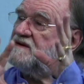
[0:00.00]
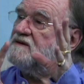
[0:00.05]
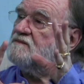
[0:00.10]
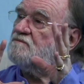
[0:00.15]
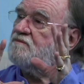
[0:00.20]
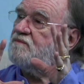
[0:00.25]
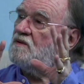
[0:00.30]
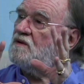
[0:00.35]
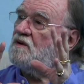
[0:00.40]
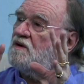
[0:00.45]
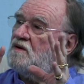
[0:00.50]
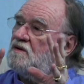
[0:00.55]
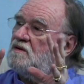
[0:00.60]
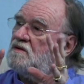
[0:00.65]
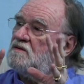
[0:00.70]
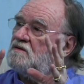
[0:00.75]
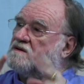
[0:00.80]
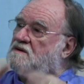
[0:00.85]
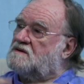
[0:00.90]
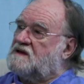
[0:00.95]

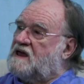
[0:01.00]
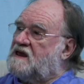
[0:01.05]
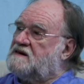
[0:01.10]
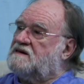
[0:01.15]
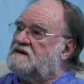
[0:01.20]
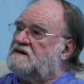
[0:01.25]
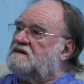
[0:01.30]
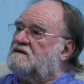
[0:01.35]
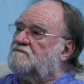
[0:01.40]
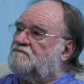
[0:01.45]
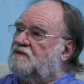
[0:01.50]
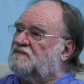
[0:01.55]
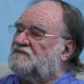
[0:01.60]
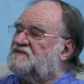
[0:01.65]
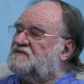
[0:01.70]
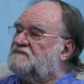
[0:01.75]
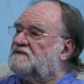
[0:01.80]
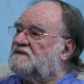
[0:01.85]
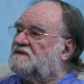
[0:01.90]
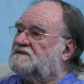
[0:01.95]
block any
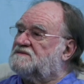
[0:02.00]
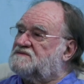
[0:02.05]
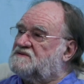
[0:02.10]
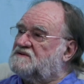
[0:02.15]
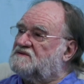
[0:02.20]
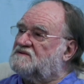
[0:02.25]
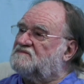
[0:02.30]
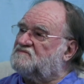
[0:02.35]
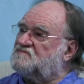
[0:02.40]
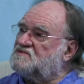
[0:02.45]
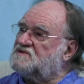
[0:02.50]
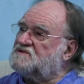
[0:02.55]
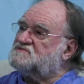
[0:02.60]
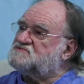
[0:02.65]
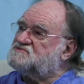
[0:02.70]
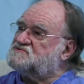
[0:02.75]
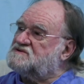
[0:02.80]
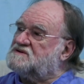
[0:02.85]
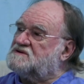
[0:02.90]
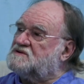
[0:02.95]
possibility of
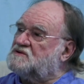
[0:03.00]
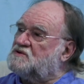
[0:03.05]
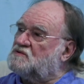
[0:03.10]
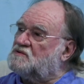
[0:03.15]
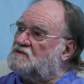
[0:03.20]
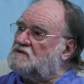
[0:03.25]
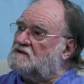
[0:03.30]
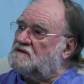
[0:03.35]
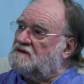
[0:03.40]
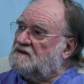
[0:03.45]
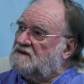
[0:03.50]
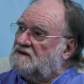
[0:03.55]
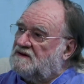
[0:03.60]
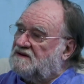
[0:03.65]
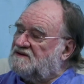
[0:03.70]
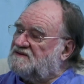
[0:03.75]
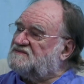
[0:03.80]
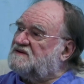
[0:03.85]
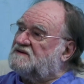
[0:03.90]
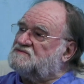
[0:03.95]
reaching your
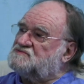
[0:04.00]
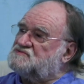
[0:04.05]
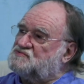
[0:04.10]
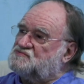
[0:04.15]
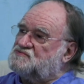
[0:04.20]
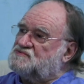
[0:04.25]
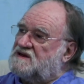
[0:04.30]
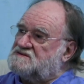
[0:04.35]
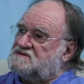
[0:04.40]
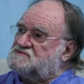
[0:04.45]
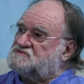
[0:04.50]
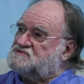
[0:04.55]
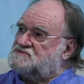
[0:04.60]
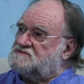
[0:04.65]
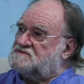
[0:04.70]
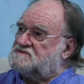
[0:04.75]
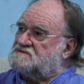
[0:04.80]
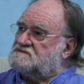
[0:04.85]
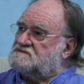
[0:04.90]
essential nature.